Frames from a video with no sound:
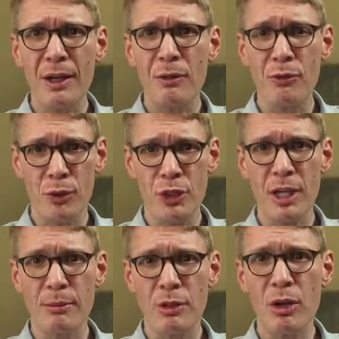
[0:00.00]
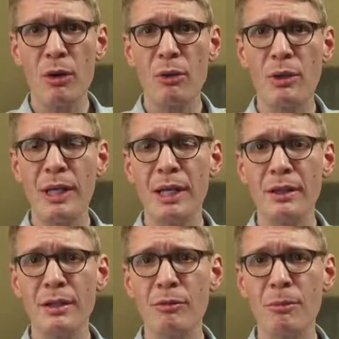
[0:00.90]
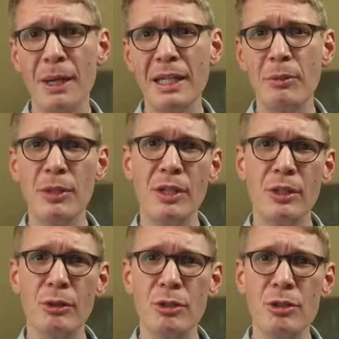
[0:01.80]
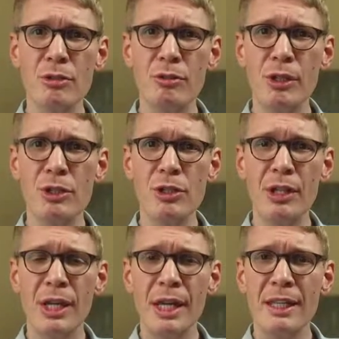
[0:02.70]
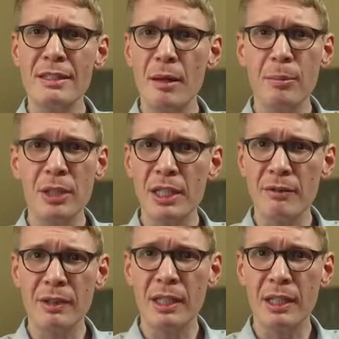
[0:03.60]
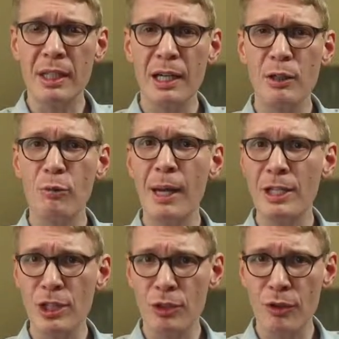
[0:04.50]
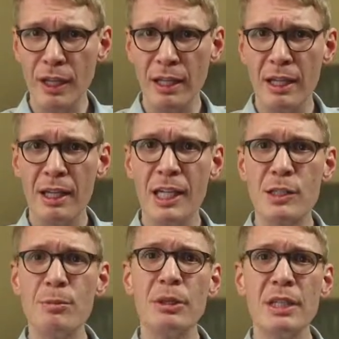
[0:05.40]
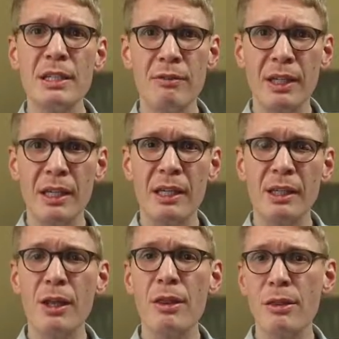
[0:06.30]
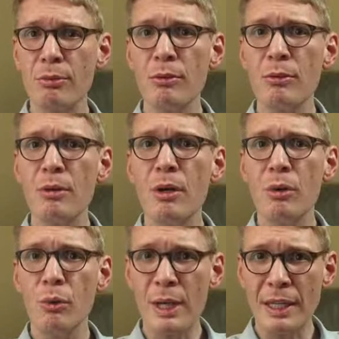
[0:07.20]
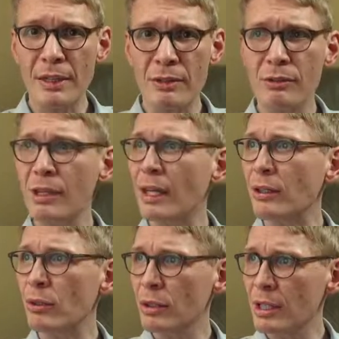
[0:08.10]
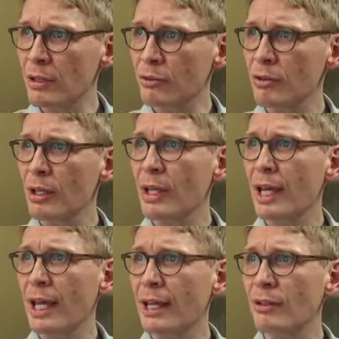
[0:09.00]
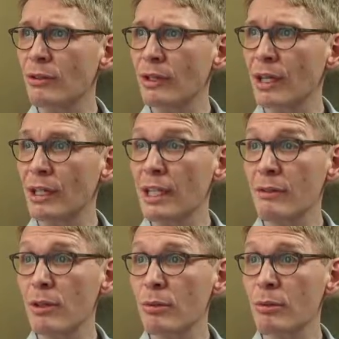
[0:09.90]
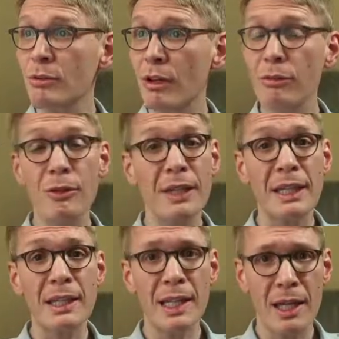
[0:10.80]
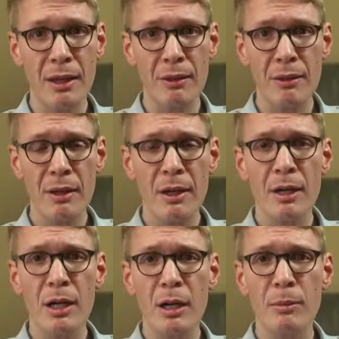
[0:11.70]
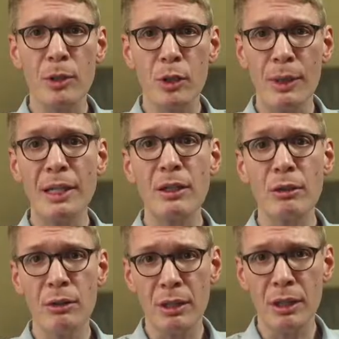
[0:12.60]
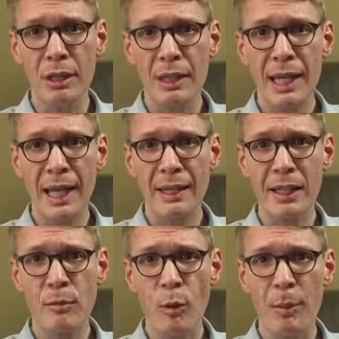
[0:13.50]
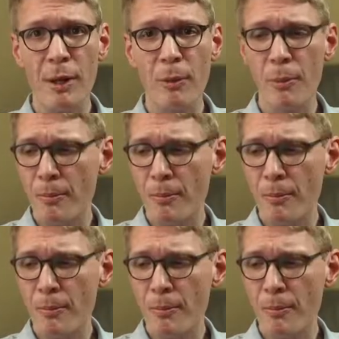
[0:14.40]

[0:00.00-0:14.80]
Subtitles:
for James Cone, and I think for many within the Christian tradition. It's not believing in a kind of magic trick. It's believing that through weakness and goodness and even through suffering and death, great good can come about.